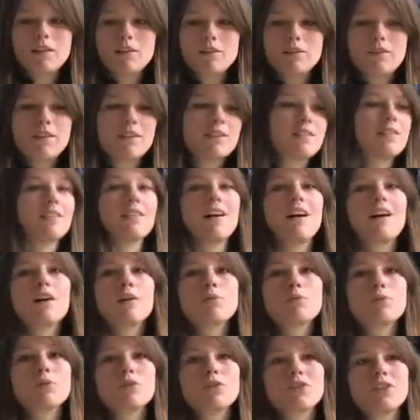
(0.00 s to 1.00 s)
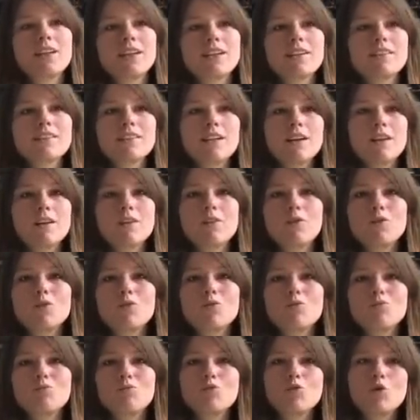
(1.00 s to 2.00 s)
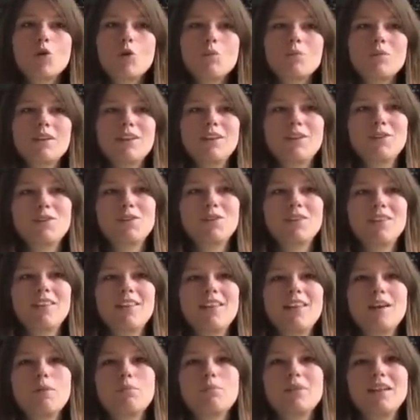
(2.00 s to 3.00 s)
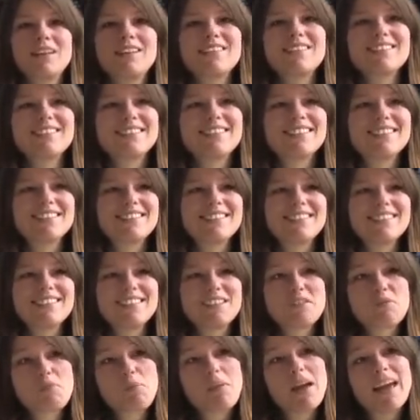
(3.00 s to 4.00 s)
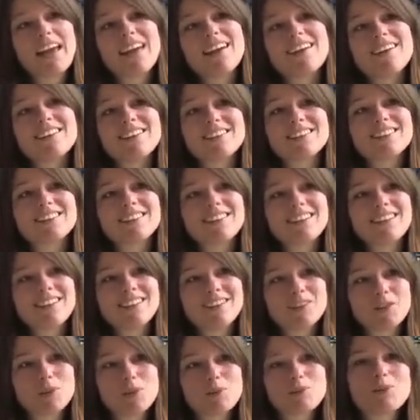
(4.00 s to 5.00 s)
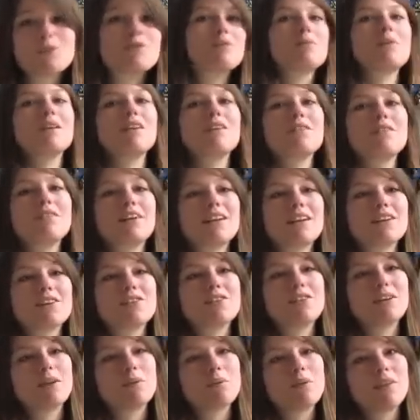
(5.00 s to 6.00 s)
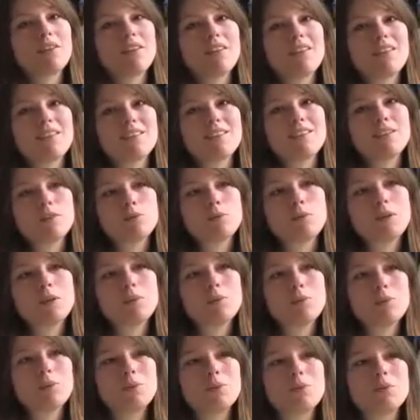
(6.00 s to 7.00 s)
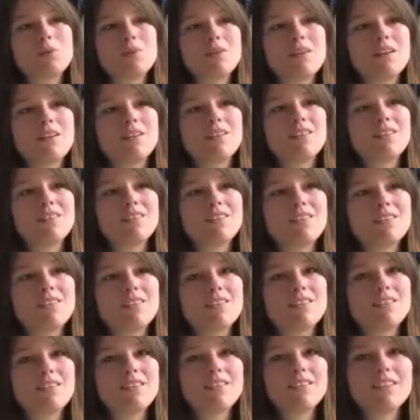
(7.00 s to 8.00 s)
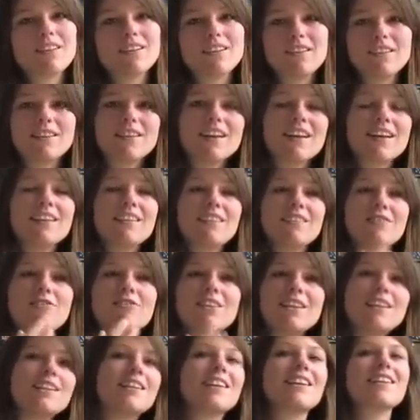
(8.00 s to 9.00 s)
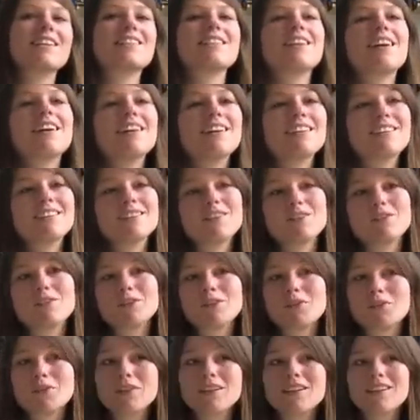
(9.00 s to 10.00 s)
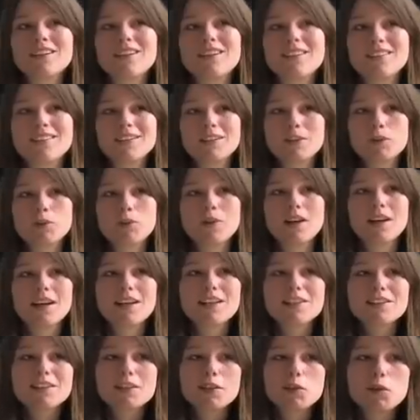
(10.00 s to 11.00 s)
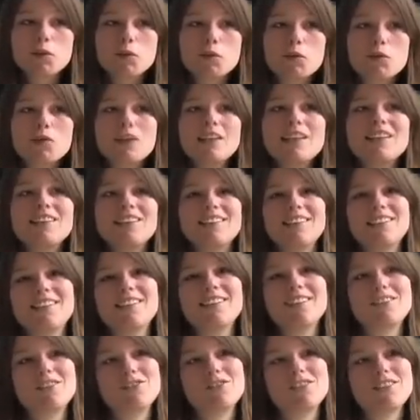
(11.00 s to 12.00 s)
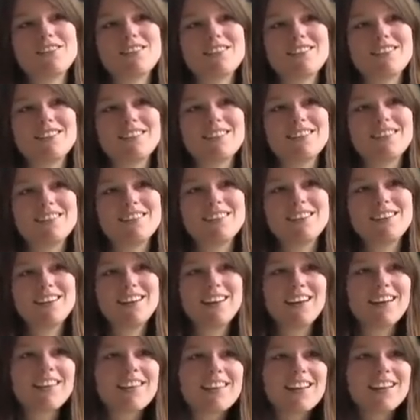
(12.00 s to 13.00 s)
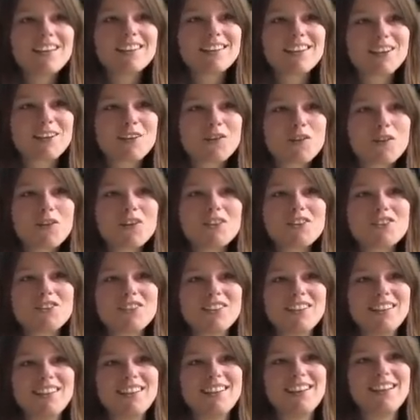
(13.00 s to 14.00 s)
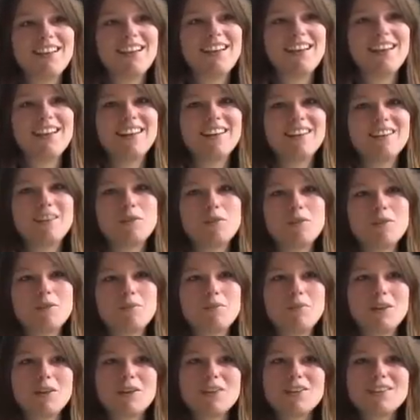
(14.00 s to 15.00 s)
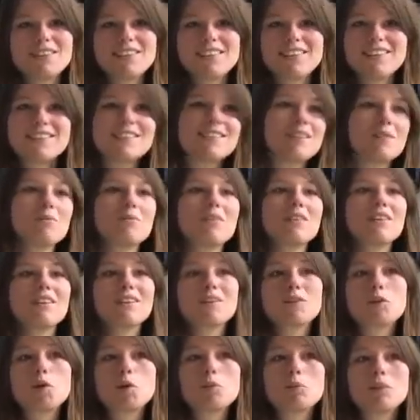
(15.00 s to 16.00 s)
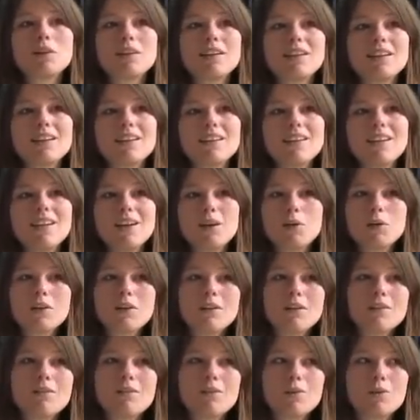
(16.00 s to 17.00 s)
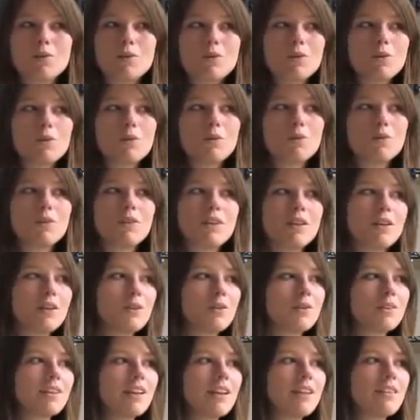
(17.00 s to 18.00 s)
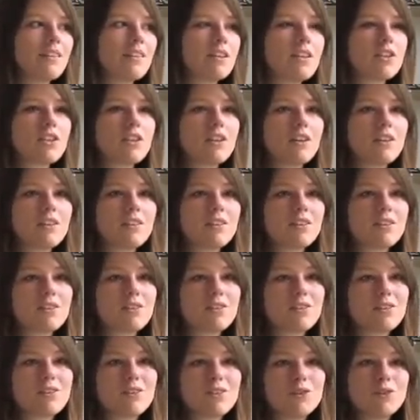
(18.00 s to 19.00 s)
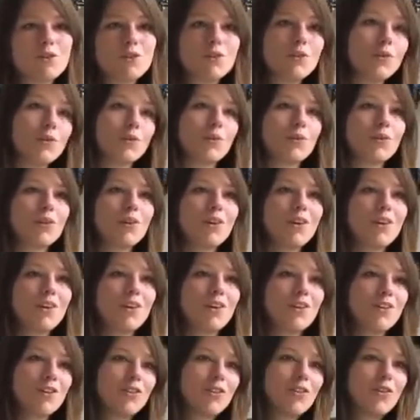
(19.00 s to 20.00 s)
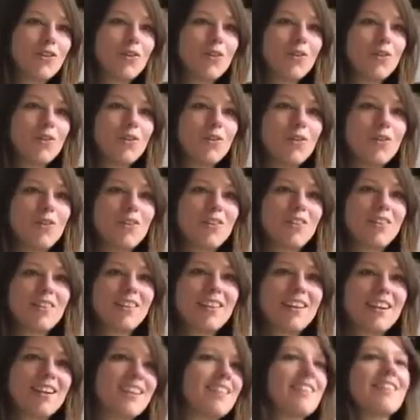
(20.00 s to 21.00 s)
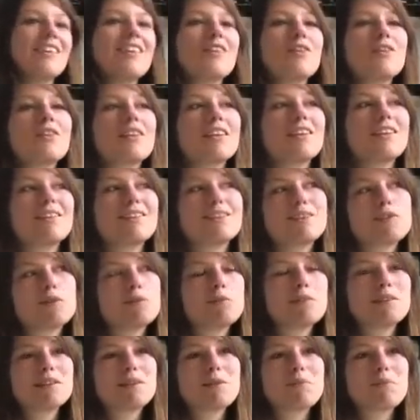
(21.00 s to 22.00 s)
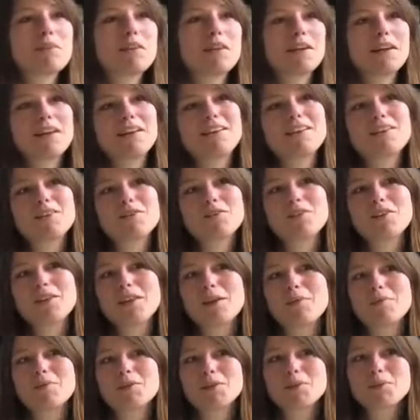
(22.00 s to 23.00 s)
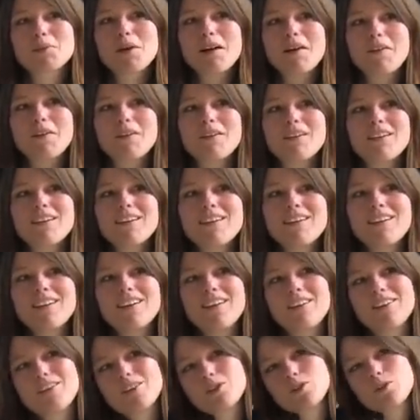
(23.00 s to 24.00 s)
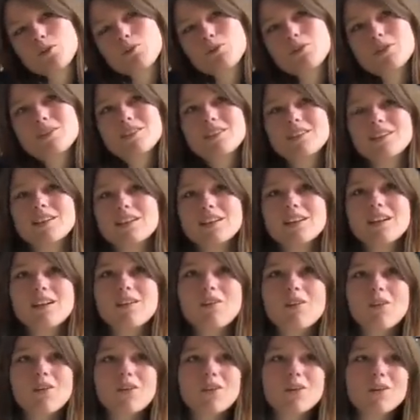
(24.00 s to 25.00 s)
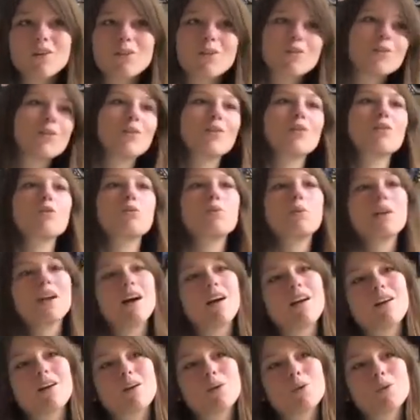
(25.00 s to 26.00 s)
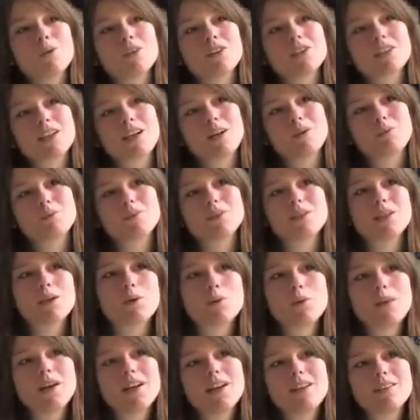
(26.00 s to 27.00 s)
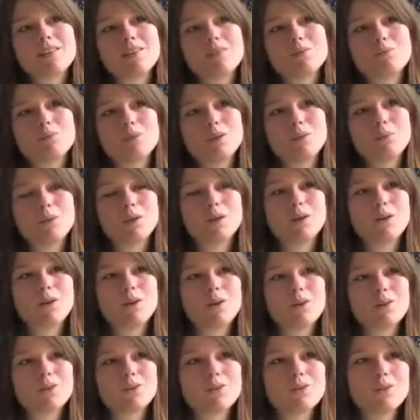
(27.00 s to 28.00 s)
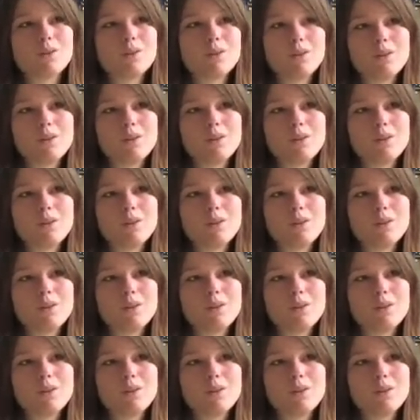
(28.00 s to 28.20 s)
let's face it, art projects are normally not their biggest payer in terms of manufacturing, but these people get really excited if they realize that you are actually really interested in their technology, and because that's something normally they don't get the chance to do. So there, you know, there needs to be something in it for them as well. And there's obviously a lot of sort of PR which comes their way simply because